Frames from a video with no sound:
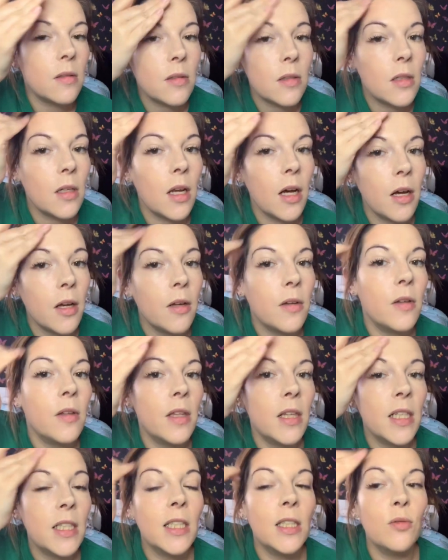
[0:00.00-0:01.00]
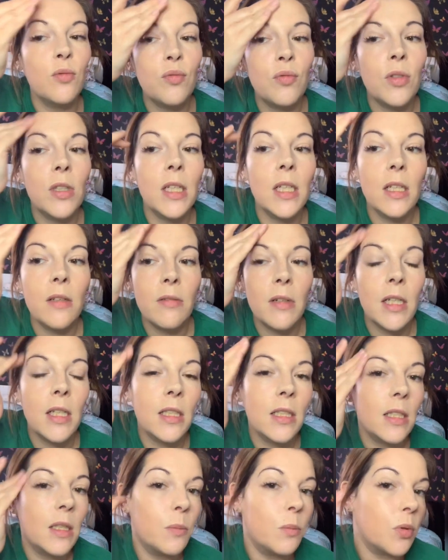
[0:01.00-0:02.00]
glow. This is really, really
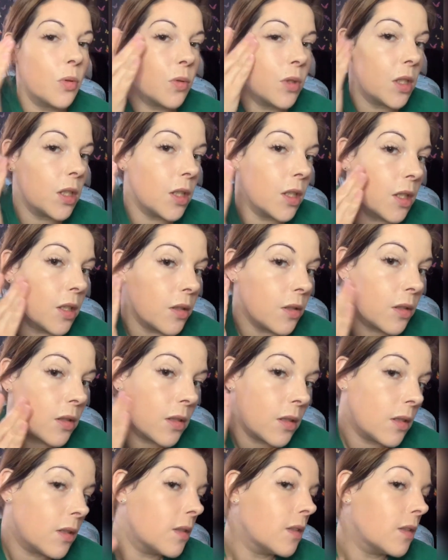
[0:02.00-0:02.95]
simple to use.